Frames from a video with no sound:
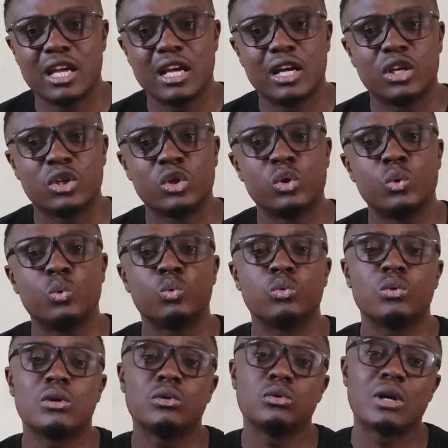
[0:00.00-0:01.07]
You
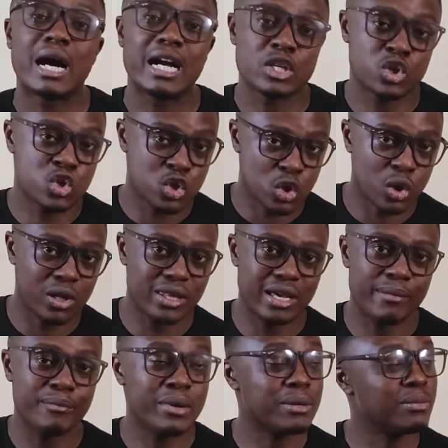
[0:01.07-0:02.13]
are sure that
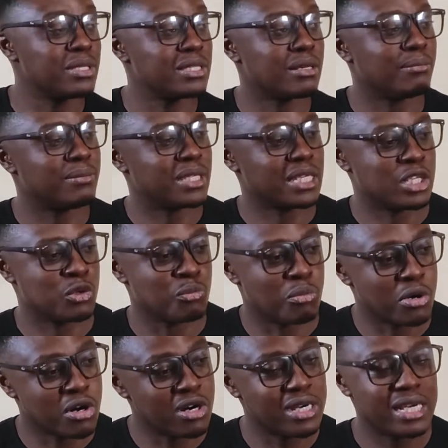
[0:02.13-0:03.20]
maybe something is
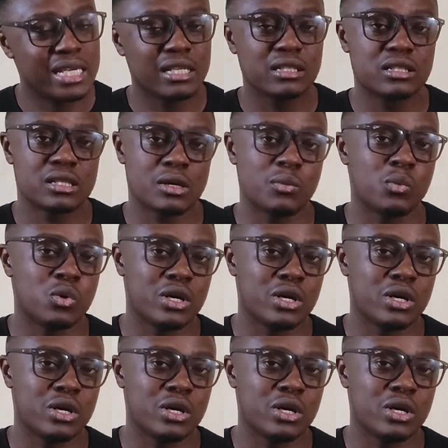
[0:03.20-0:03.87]
burning somewhere,